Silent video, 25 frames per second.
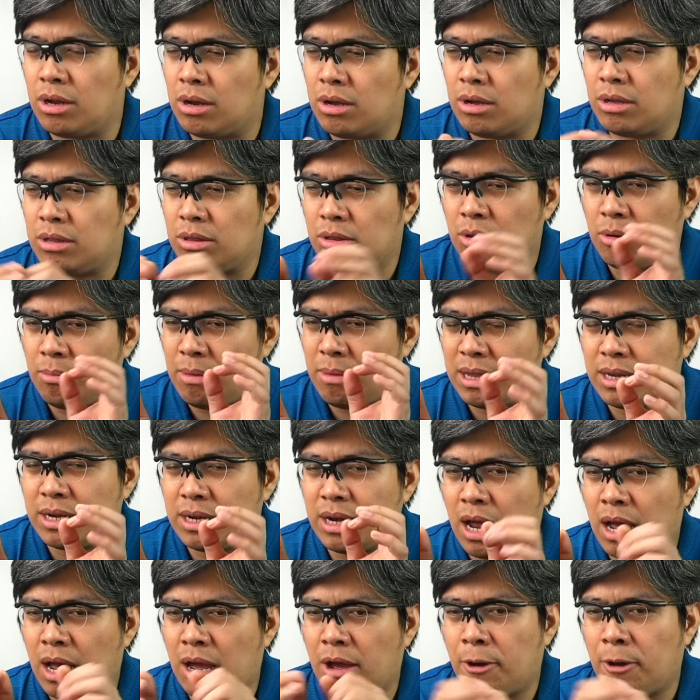no matter
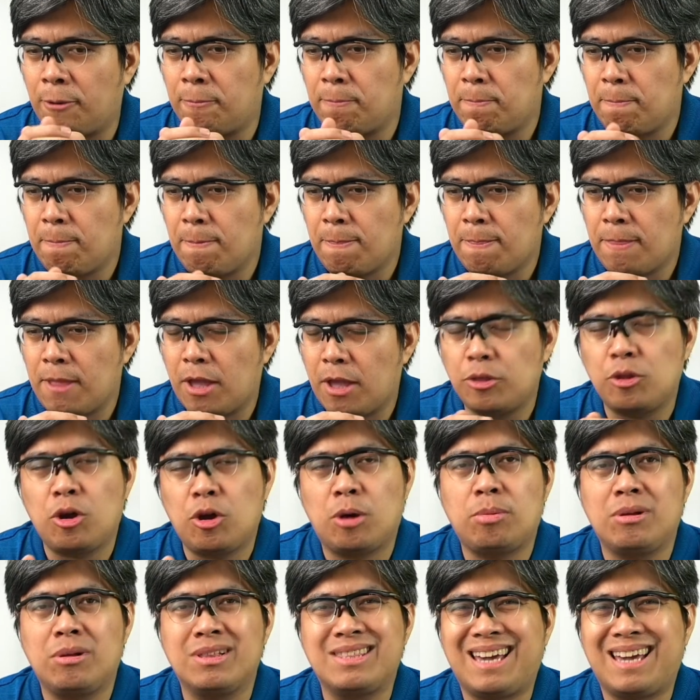how
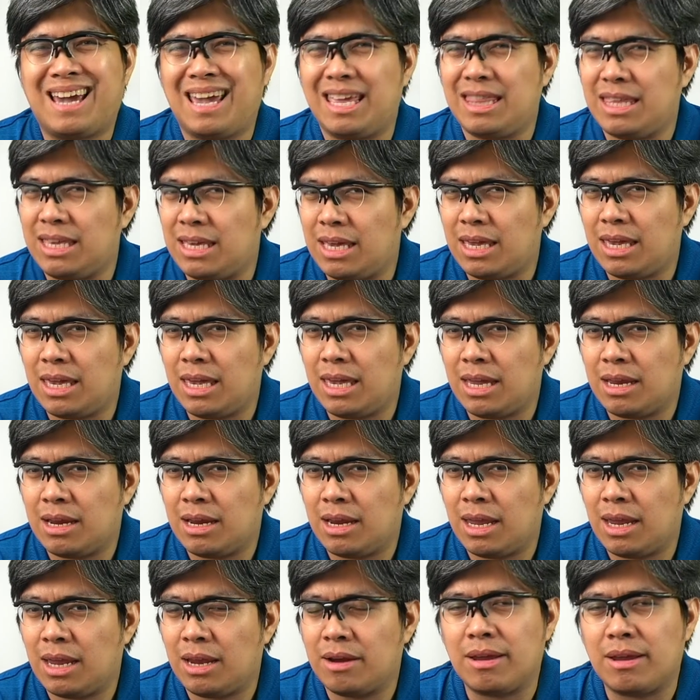noble the idea
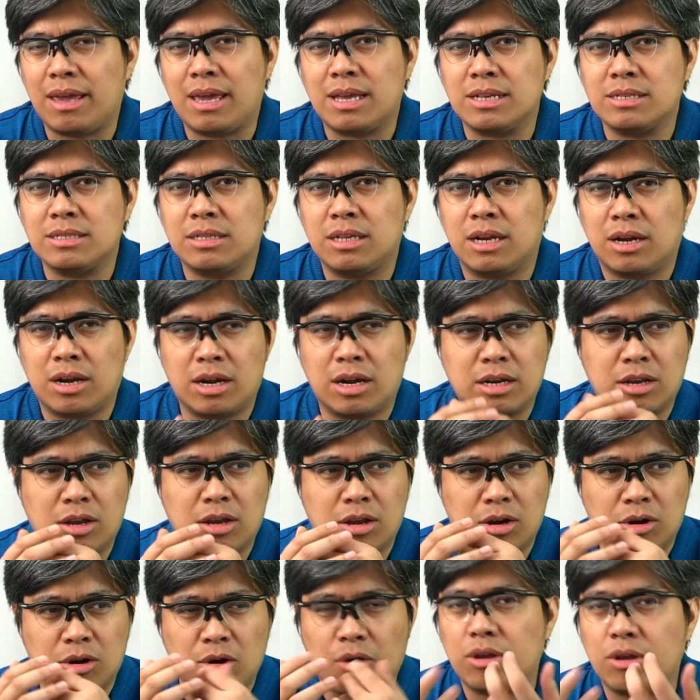here is, there are
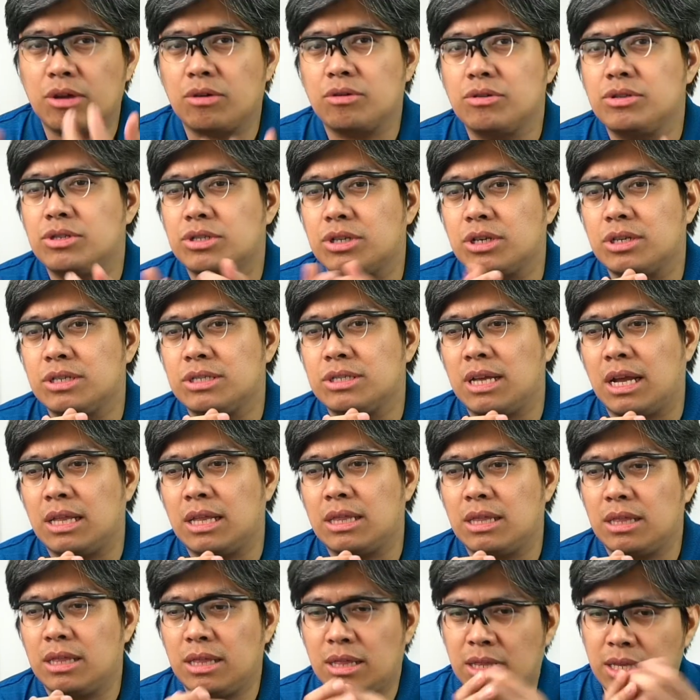growing concerns that
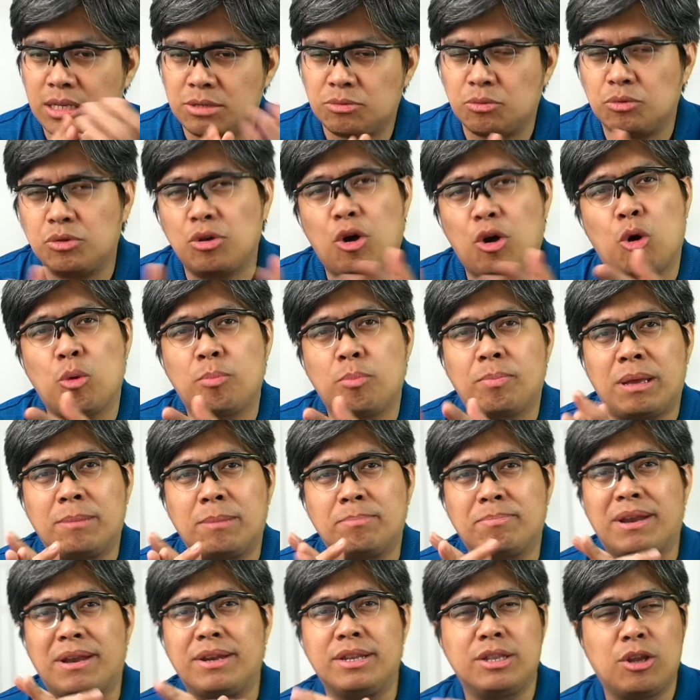this would open
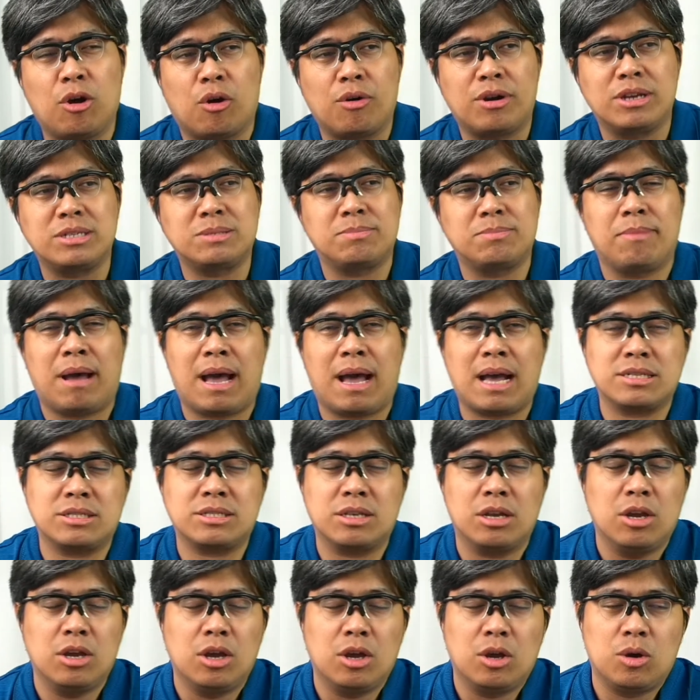Pandora's box
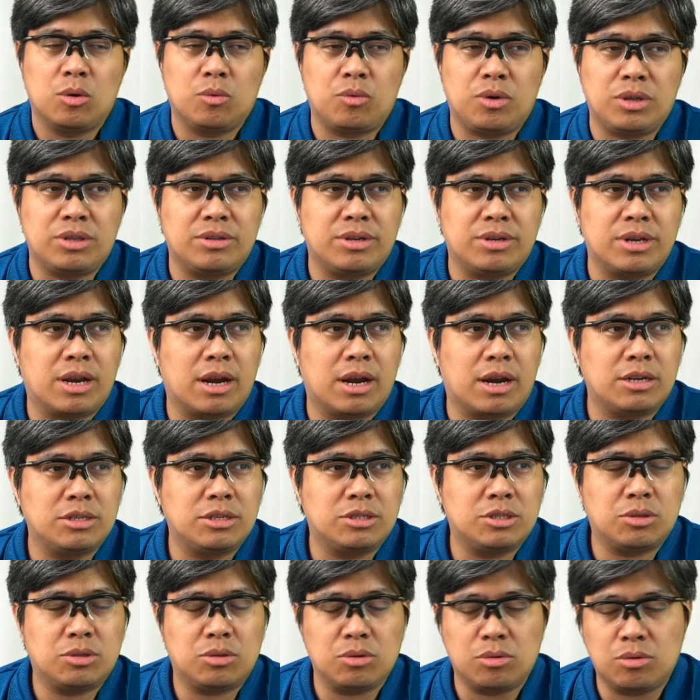with regards
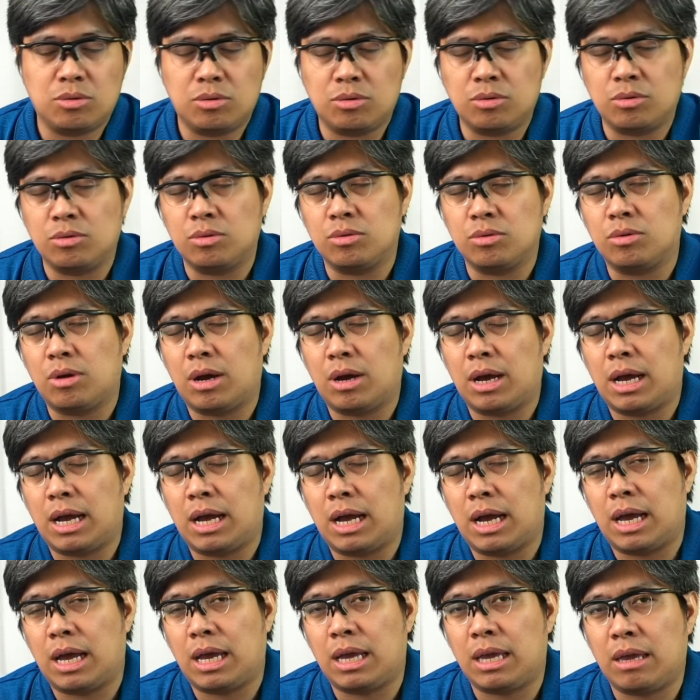to
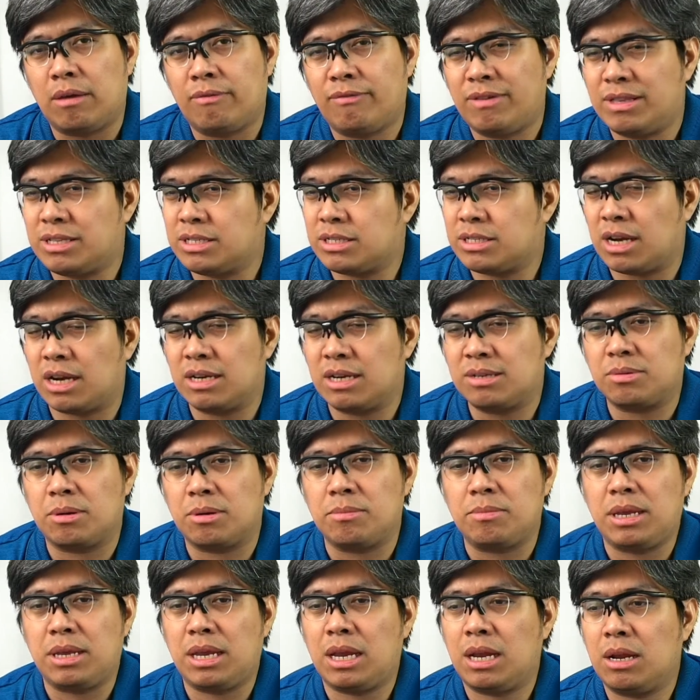if it starts from
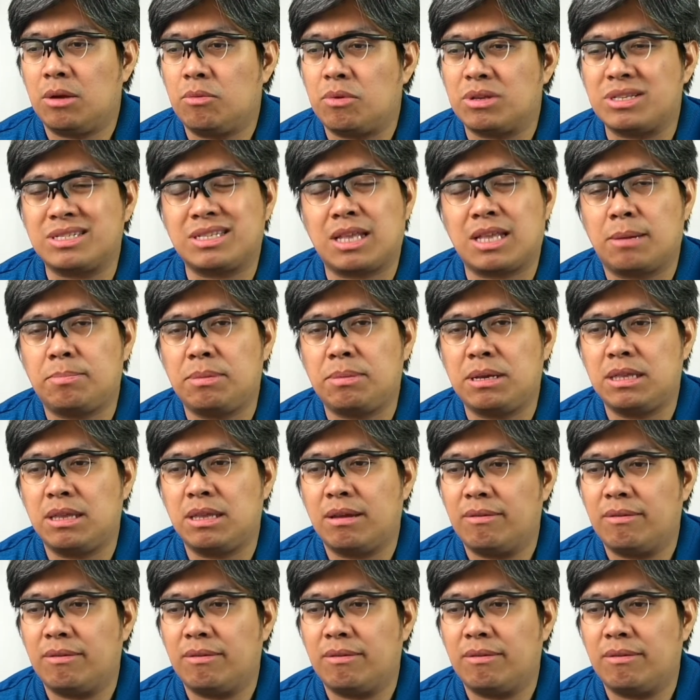here, what's stopping them